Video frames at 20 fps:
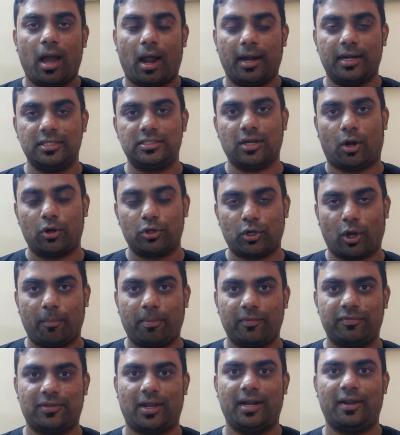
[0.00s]
and it's on
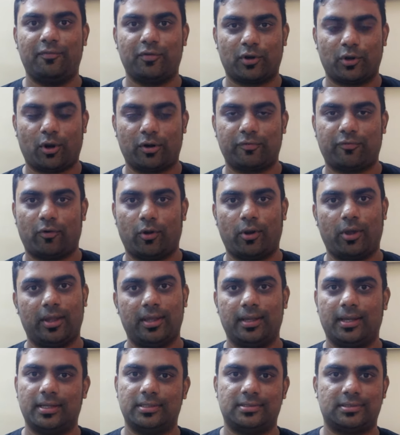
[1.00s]
top of that, if you're not
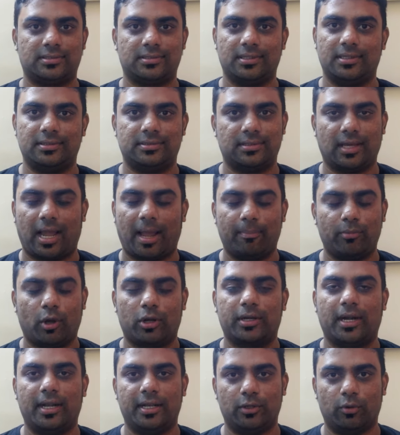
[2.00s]
following, I am
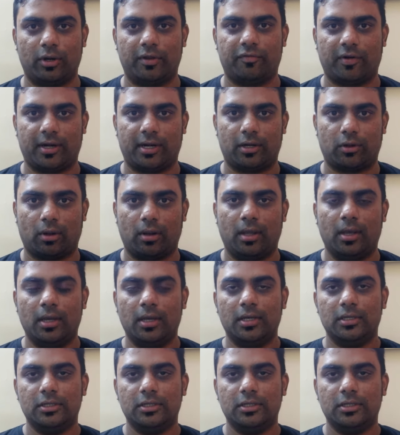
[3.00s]
not getting notified at all.